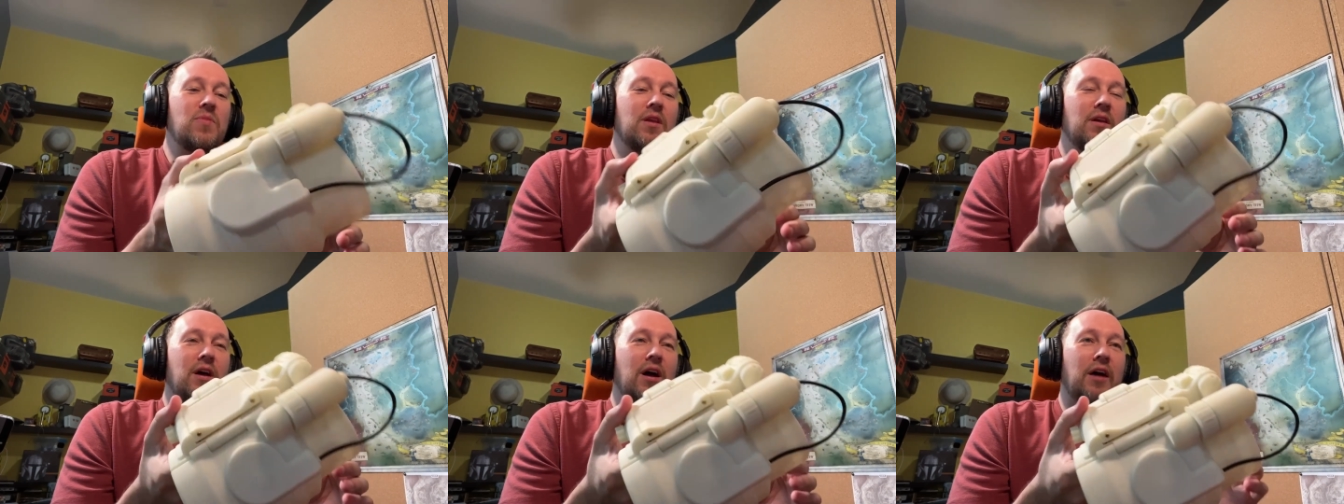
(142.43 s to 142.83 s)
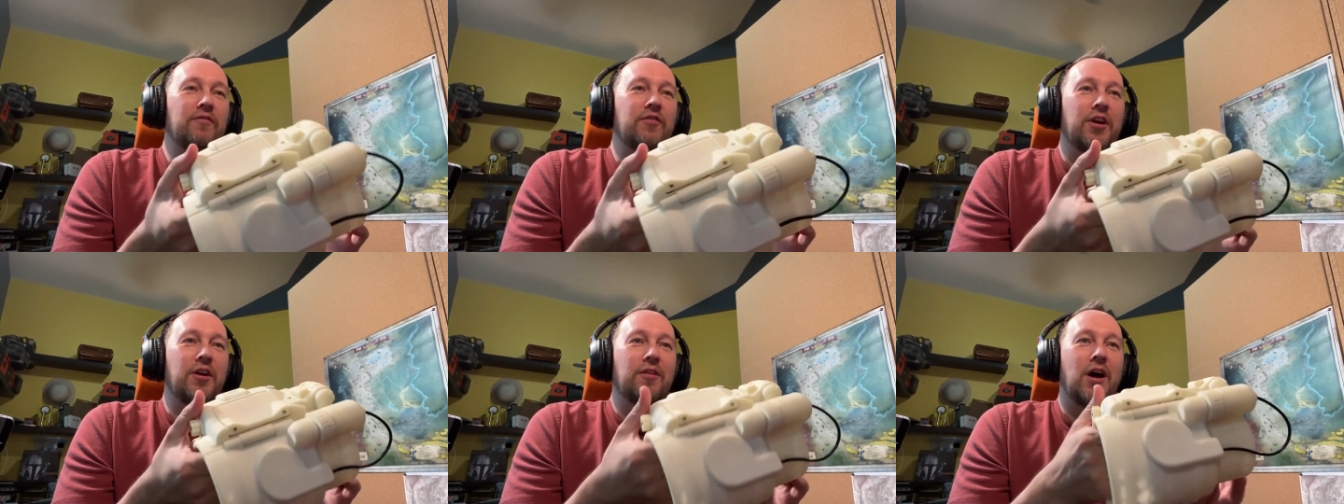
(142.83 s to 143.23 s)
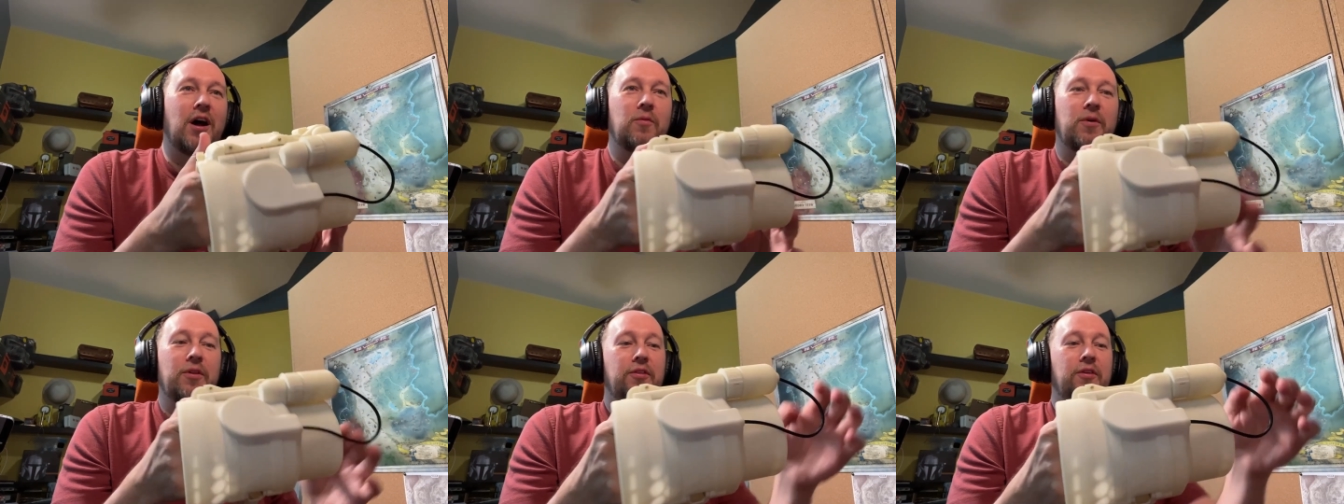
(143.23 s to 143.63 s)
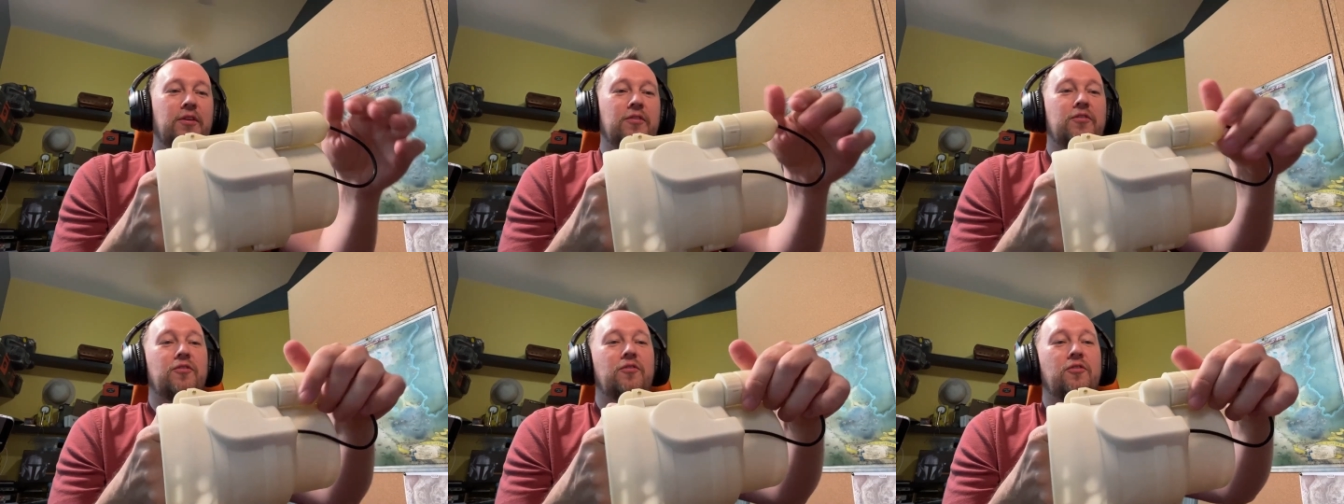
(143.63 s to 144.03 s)
I've done a lot with
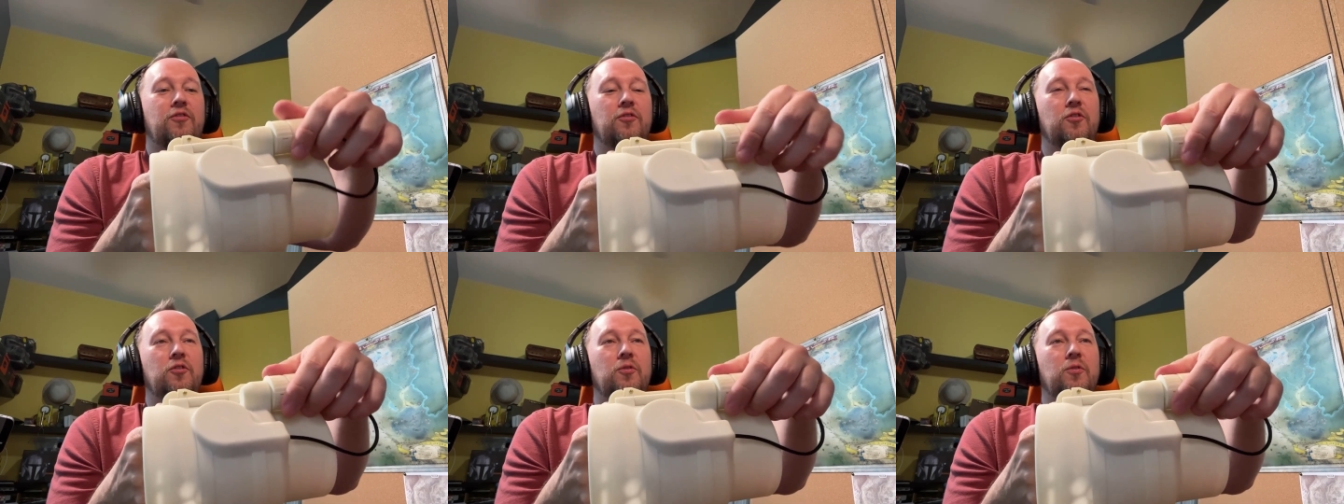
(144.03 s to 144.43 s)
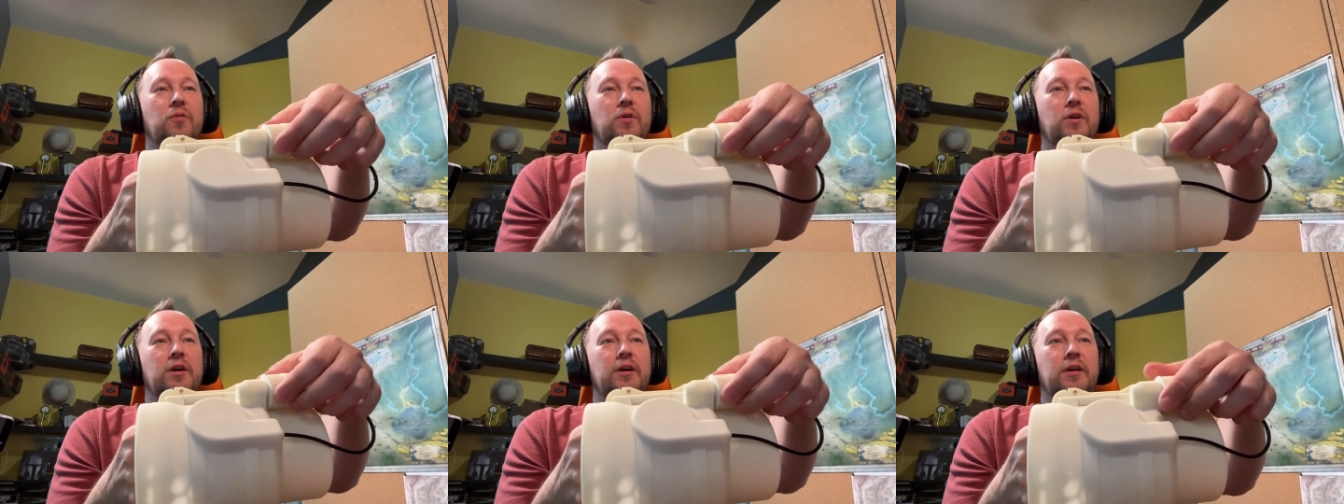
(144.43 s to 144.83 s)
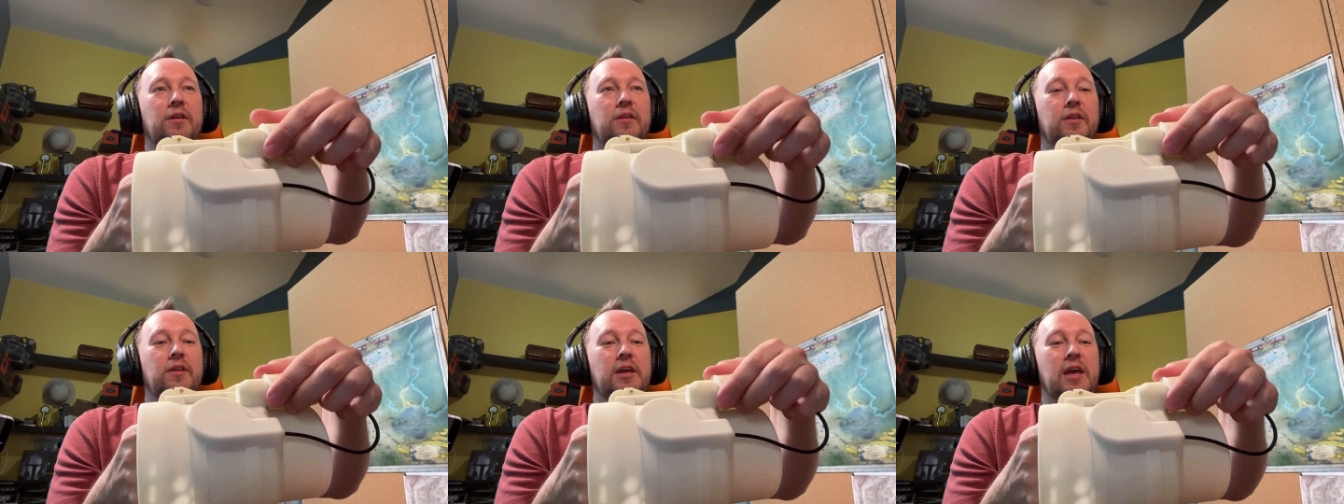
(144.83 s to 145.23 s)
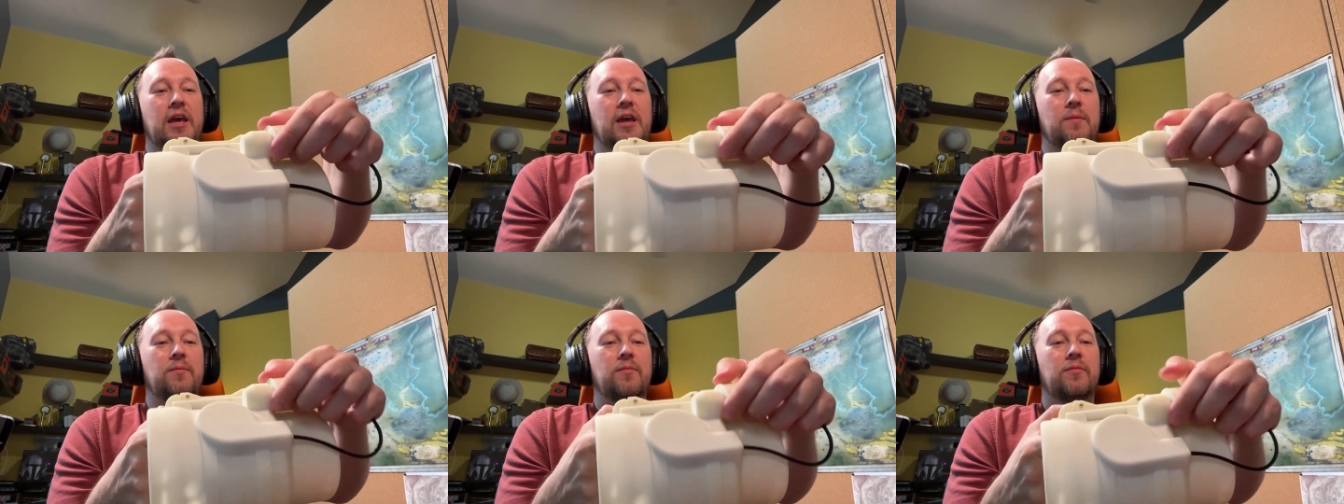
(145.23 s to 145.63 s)
this in the
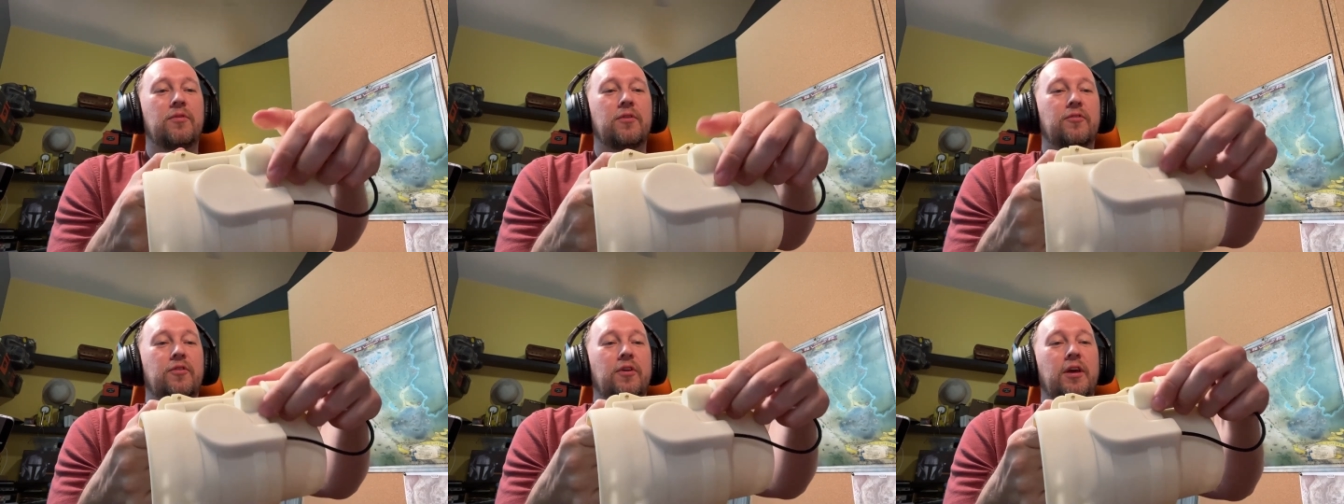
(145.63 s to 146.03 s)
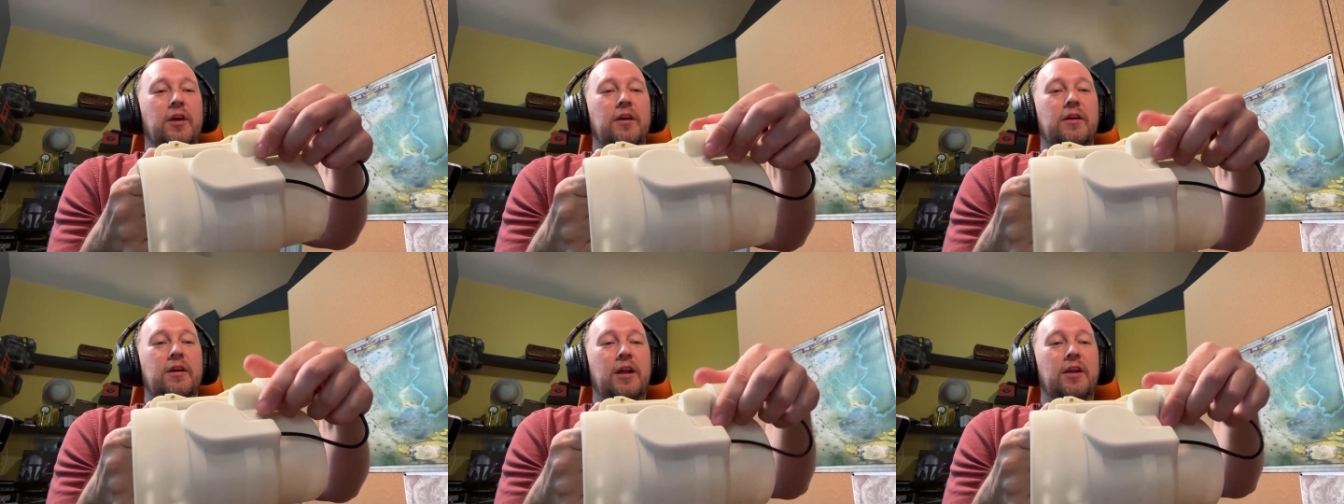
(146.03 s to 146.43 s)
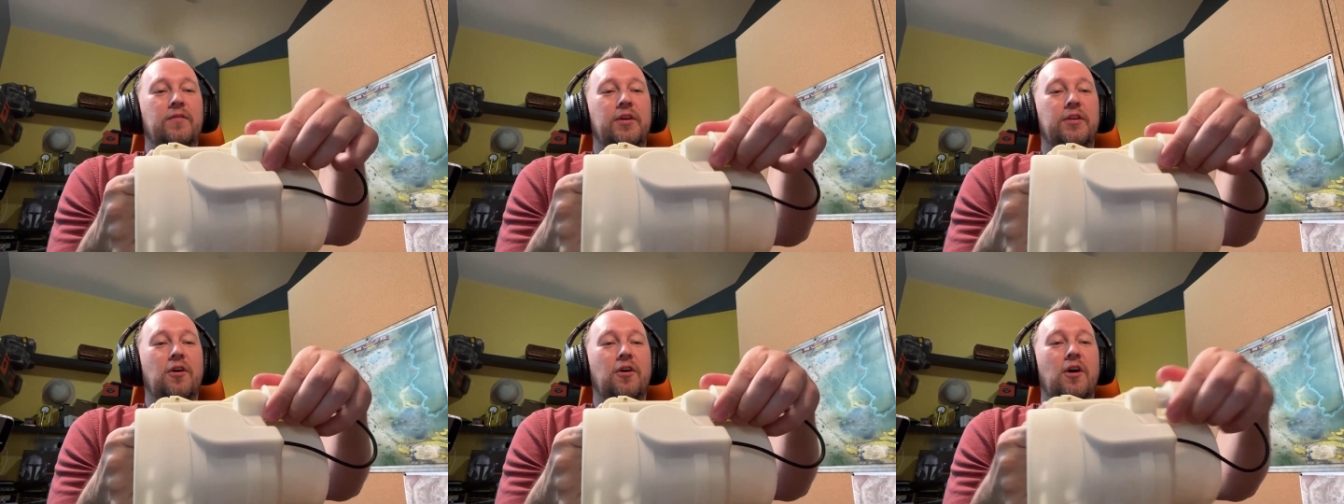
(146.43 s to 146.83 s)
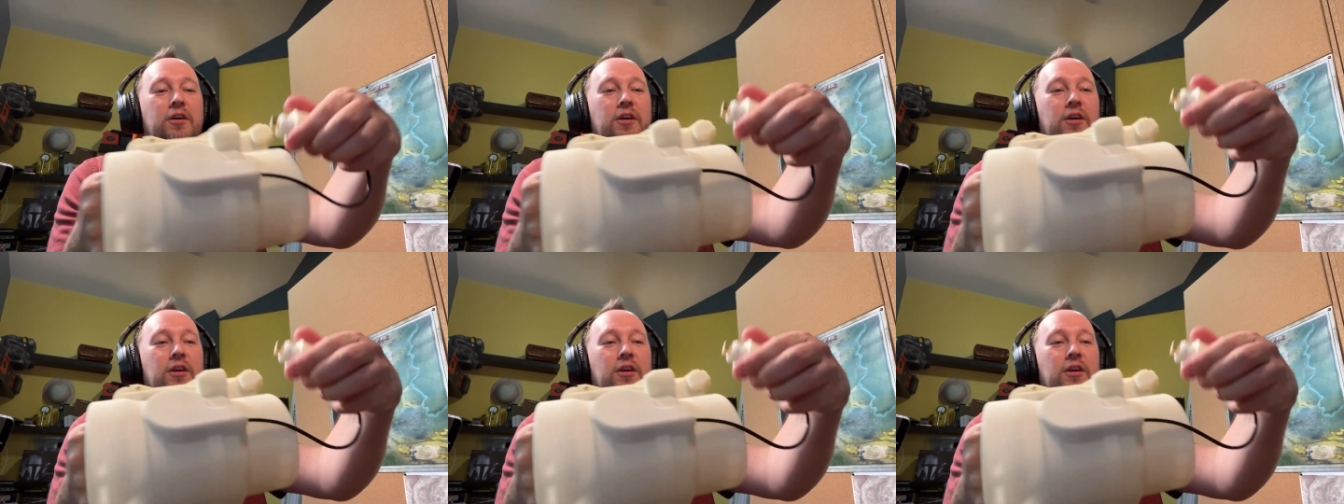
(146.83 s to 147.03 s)
game. There's a kind of a docking